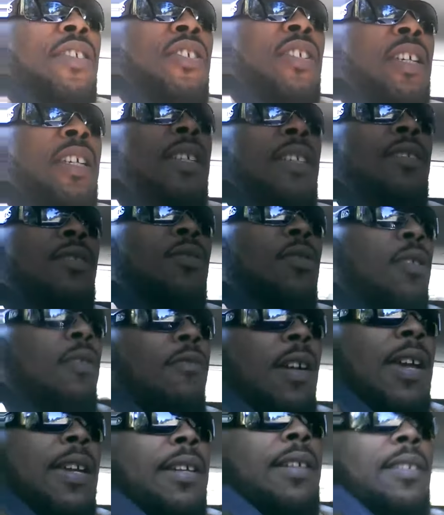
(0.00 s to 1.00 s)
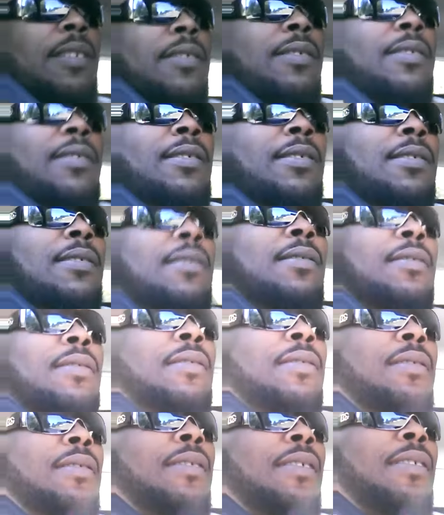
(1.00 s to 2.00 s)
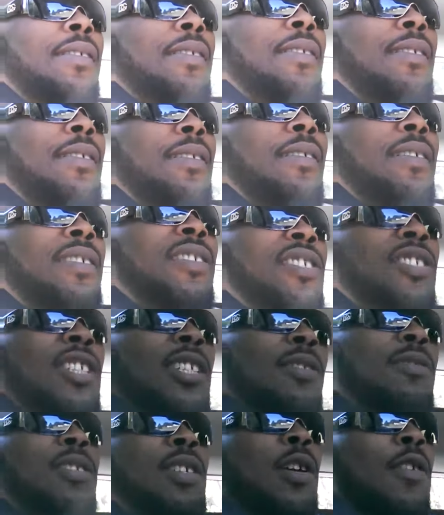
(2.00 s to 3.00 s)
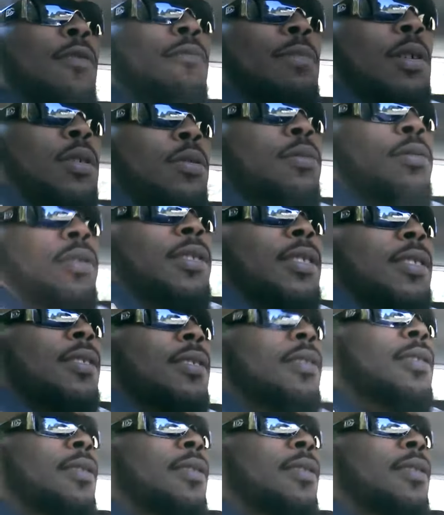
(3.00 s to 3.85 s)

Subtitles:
jeans or Wranglers. Steel toe boots.